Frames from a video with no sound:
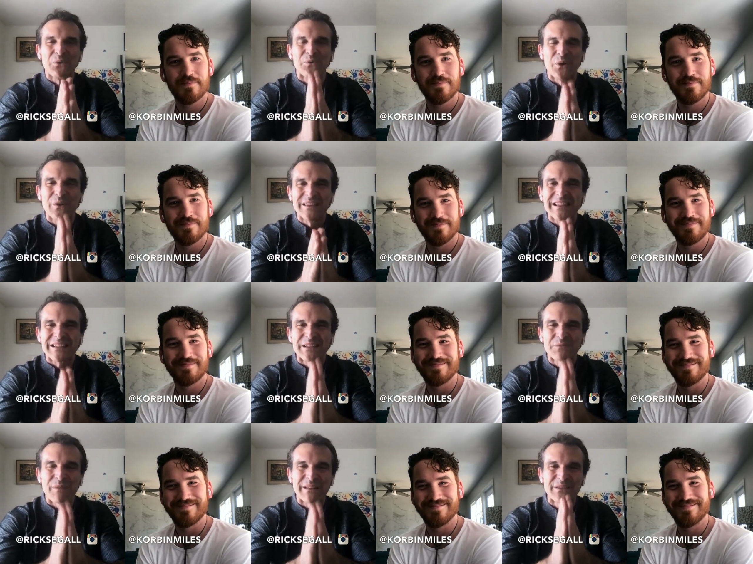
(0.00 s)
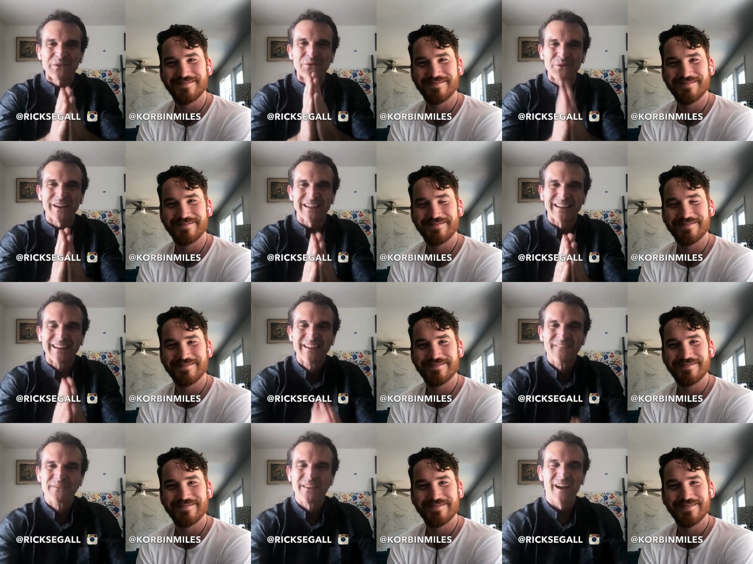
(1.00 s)
Speaker 1: don't ruin this. It's been so great.
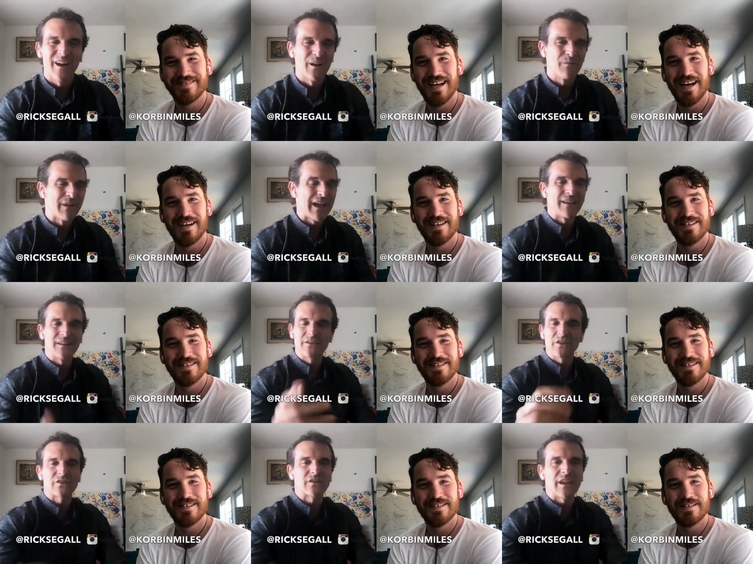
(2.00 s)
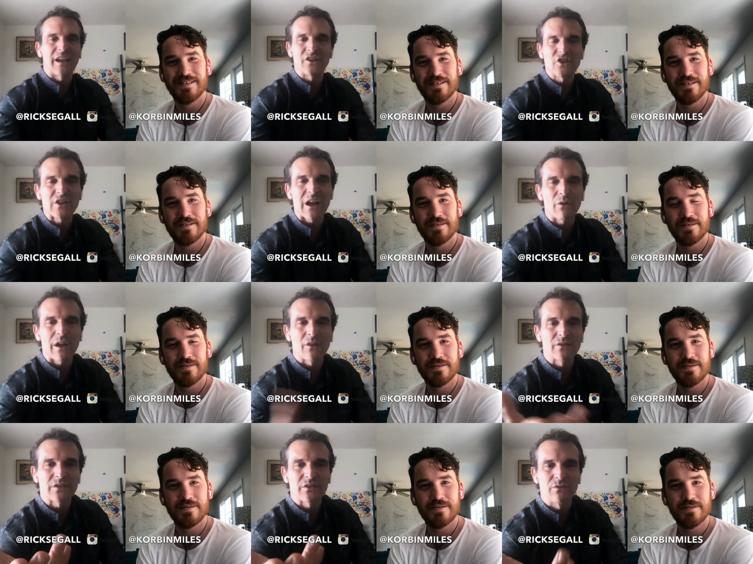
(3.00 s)
Um, and just, yeah, shout
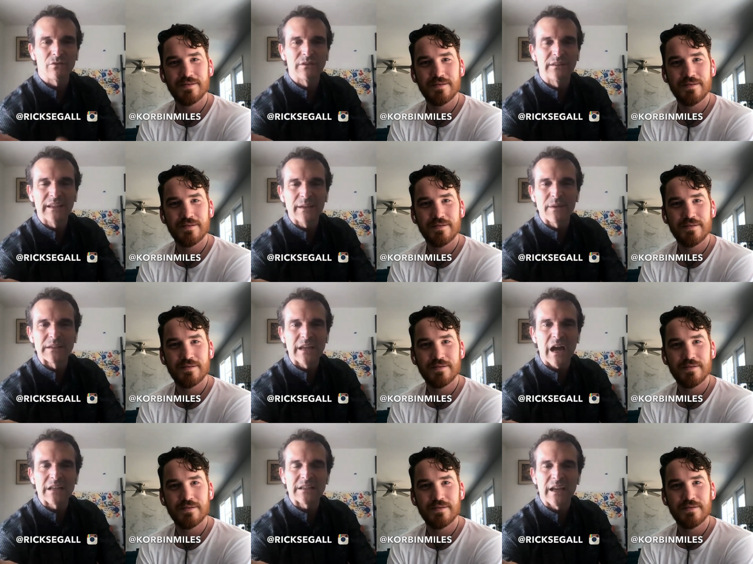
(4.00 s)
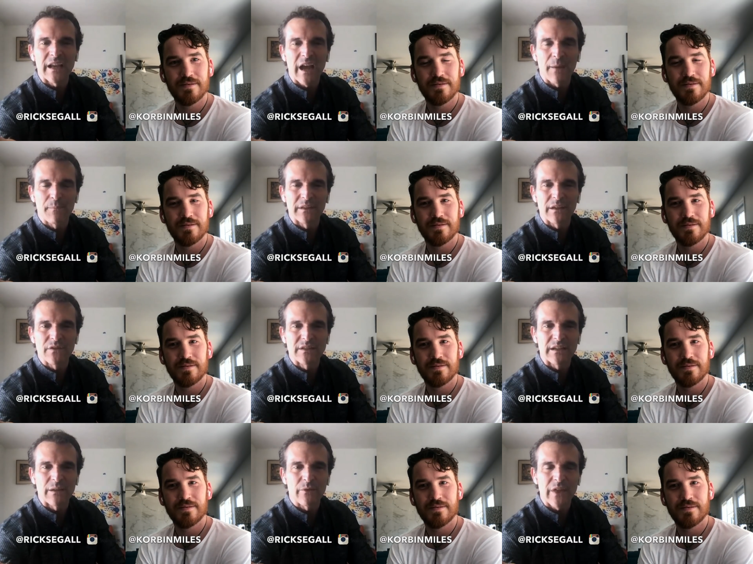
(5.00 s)
outs to Lima Das, I, I, believe
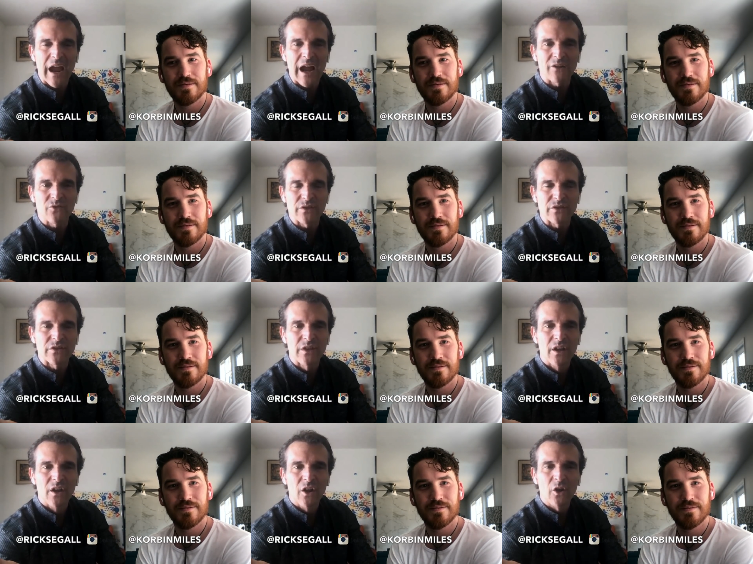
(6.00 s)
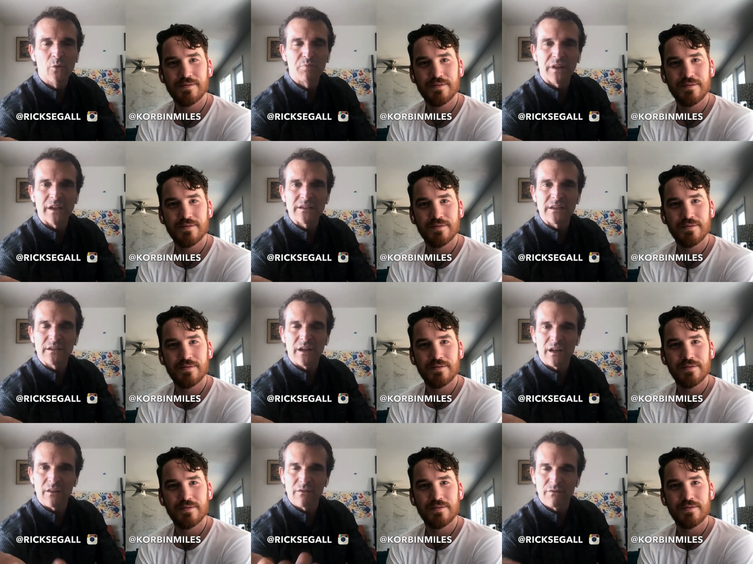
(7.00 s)
is the name of the actress who plays
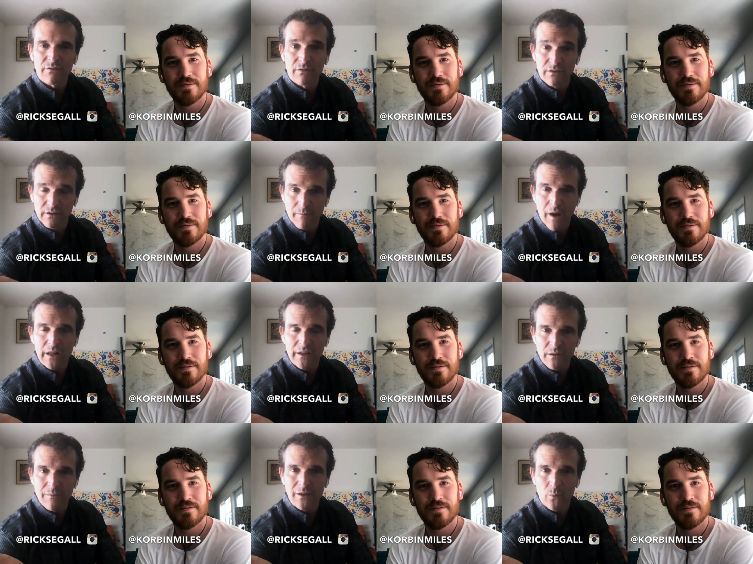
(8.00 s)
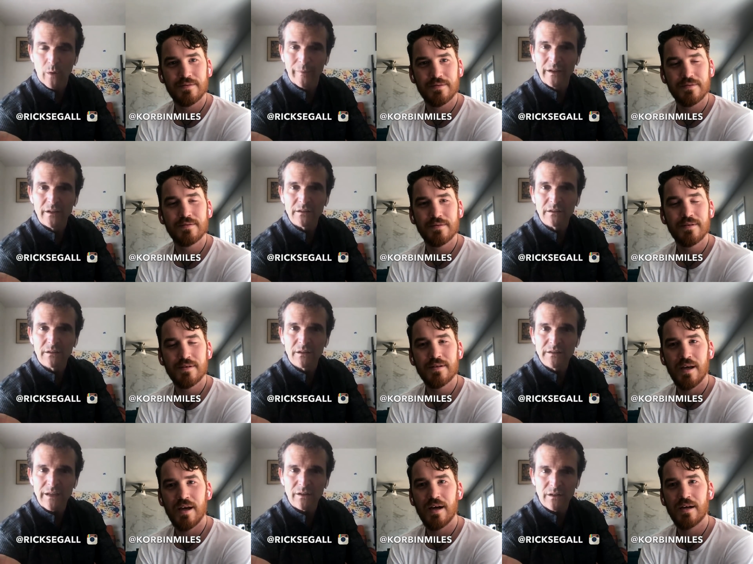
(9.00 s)
uh, Namali, the main woman.
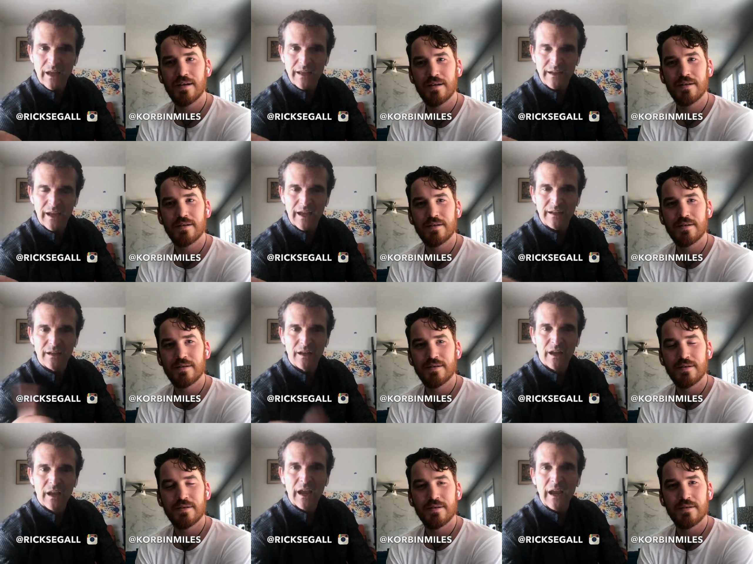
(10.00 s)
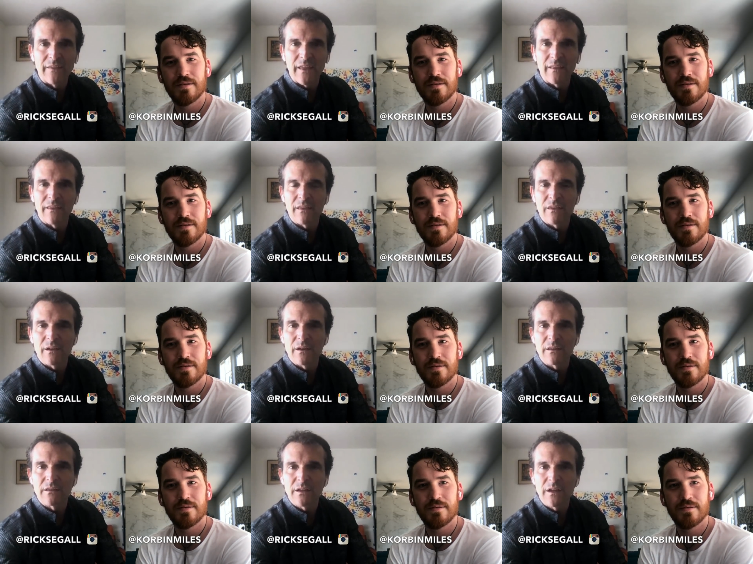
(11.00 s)
Yeah. Is that, and, and, and then
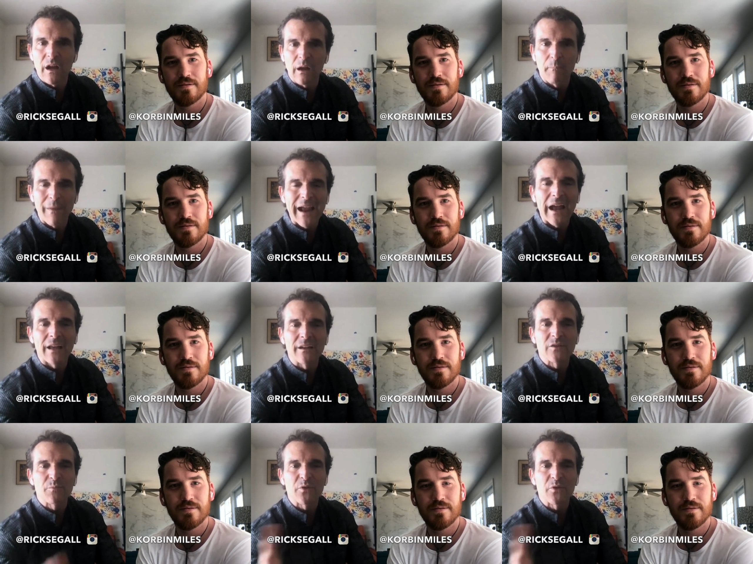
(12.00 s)
the, the young man